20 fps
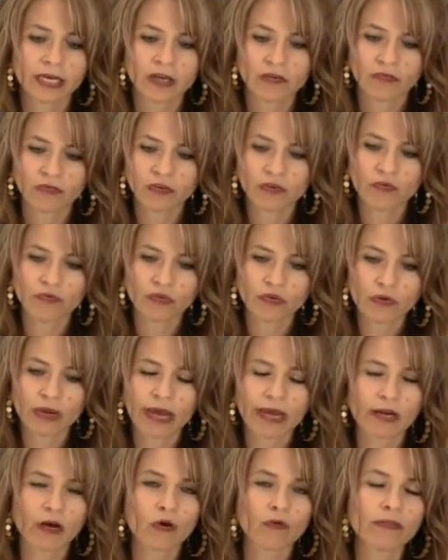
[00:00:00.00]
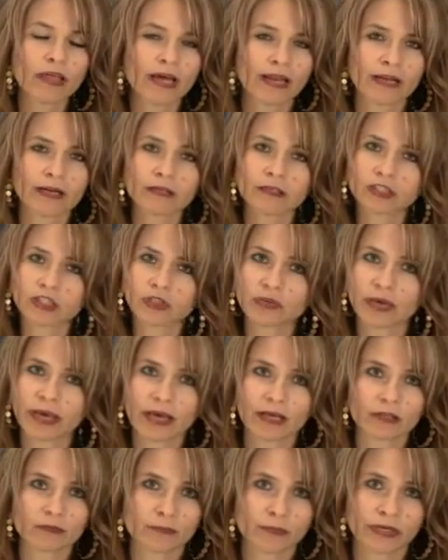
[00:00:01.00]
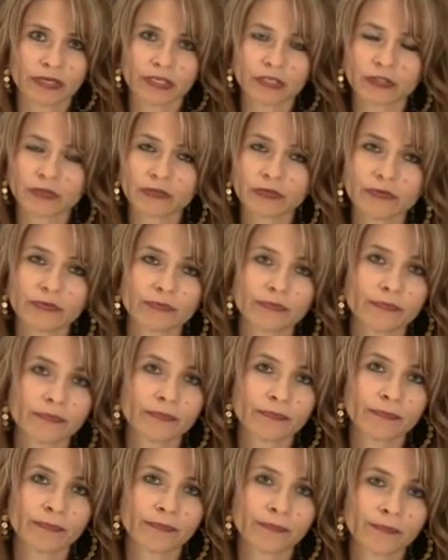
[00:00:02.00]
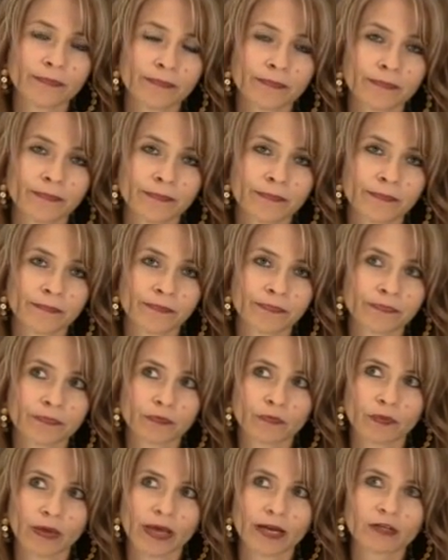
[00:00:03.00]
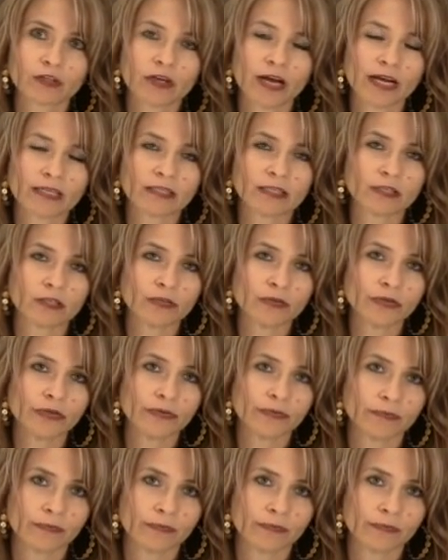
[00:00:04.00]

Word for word: if you if you can't own that energy, you can't bring it to you. You can't attract it to you.